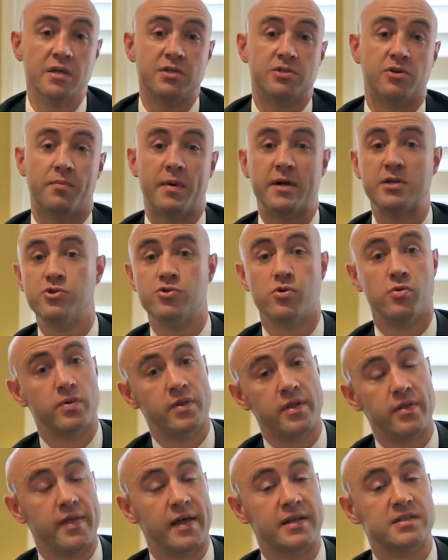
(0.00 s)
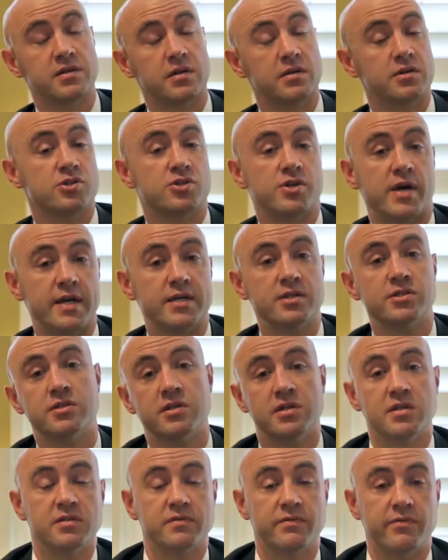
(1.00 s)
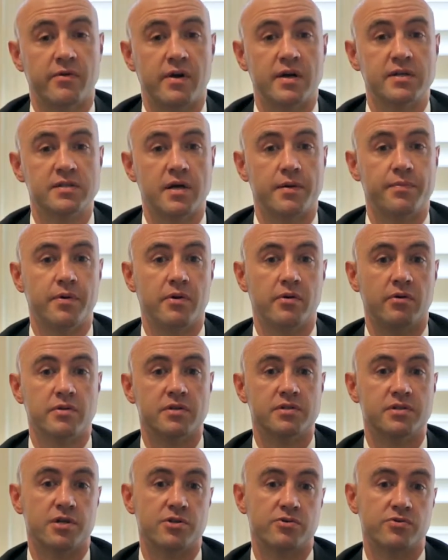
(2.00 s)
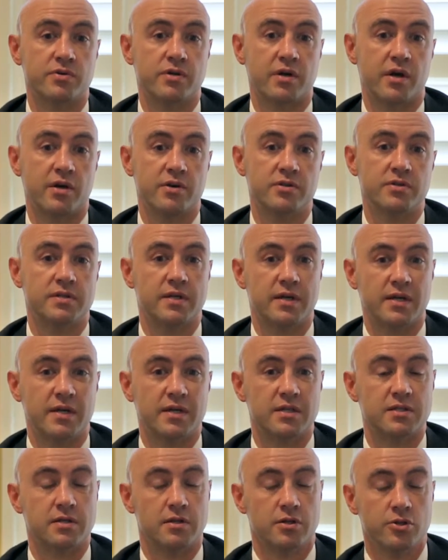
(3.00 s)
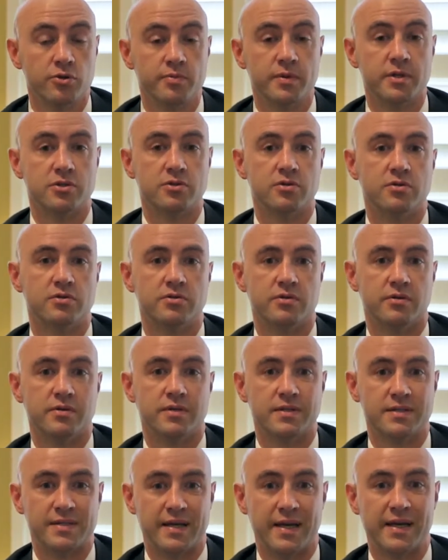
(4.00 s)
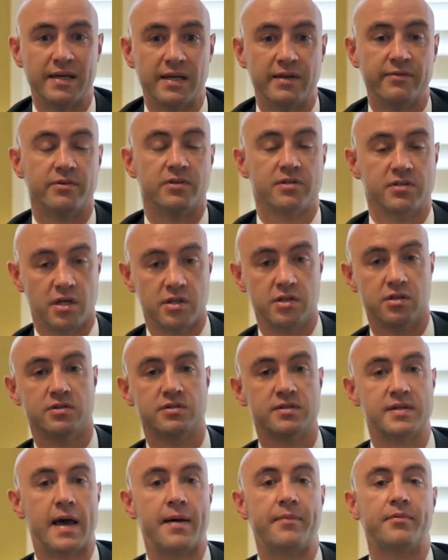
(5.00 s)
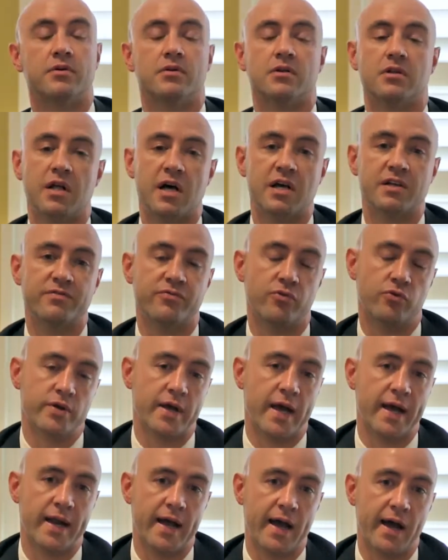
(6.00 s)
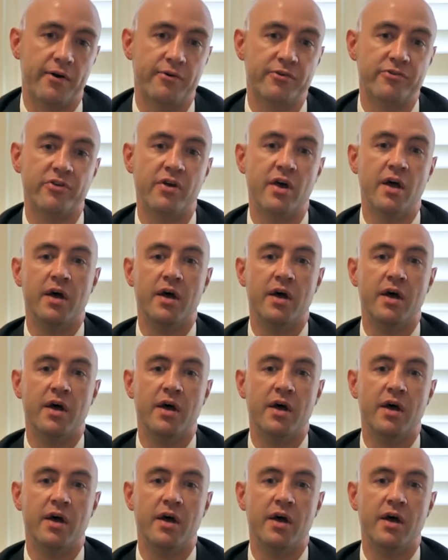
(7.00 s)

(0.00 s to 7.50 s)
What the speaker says: So I'm unsure whether that's going to change things for us up here on the Central Coast. It's a little bit too soon to say, given it's only just happened in the last 48 hours.